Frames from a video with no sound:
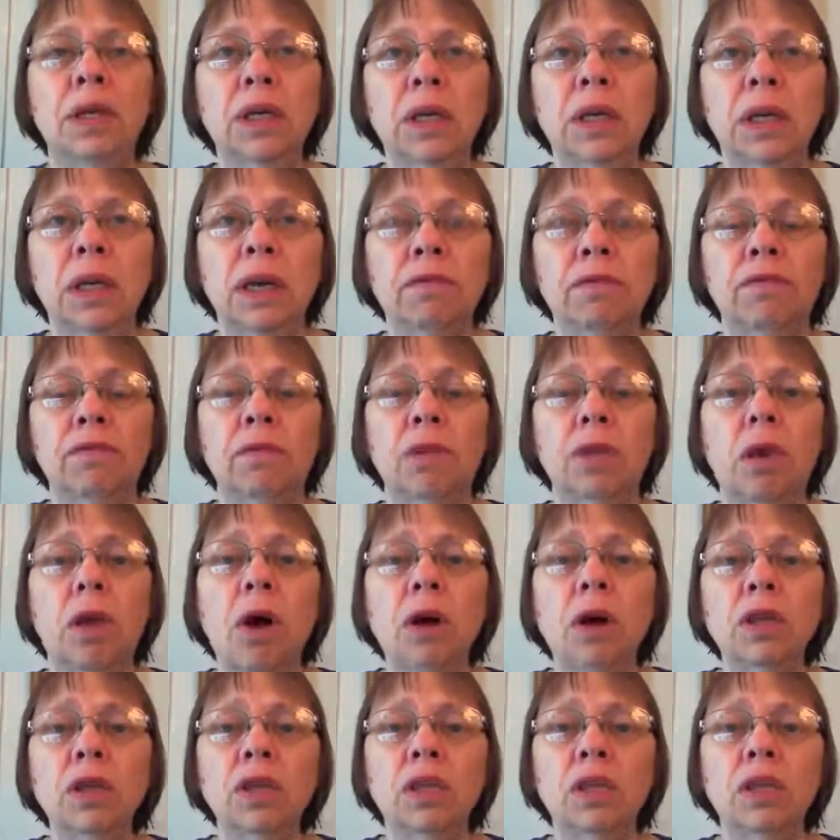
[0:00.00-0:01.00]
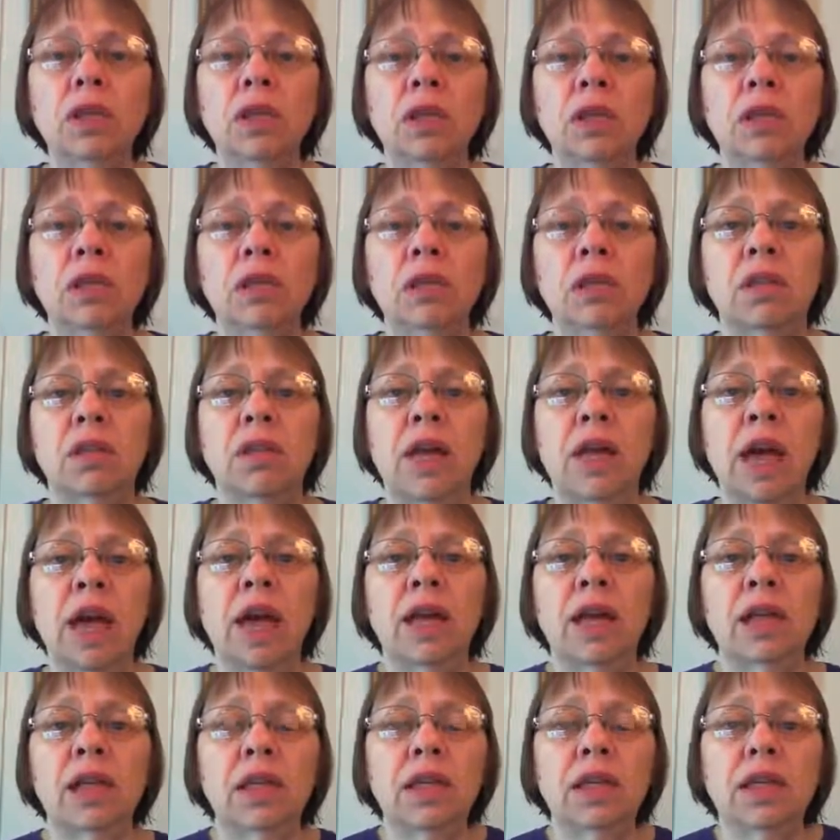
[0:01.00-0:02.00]
have lost
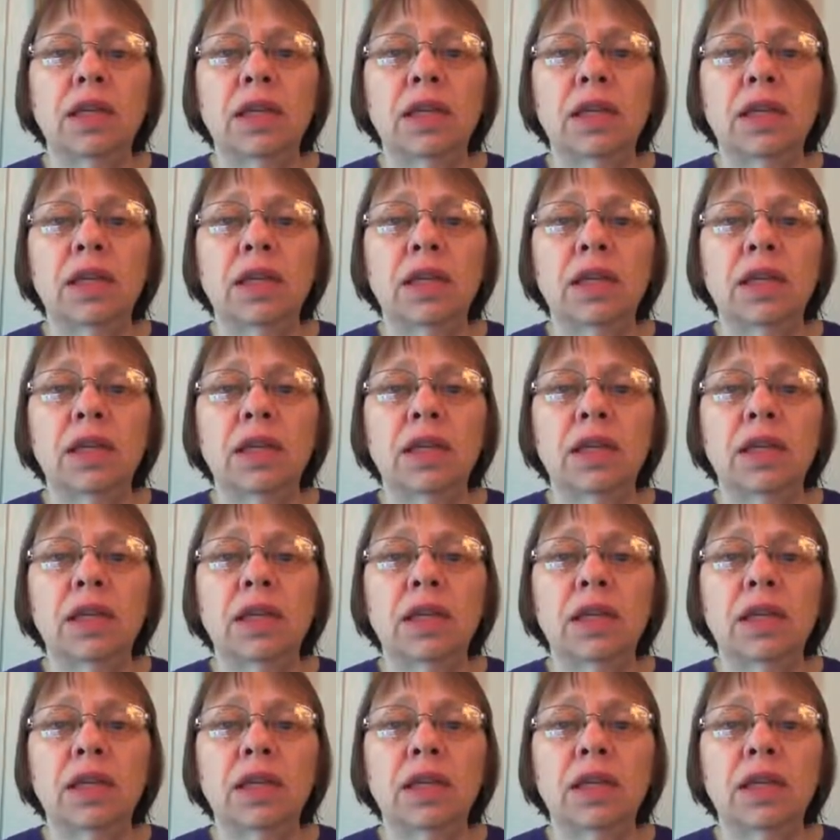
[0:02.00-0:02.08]
that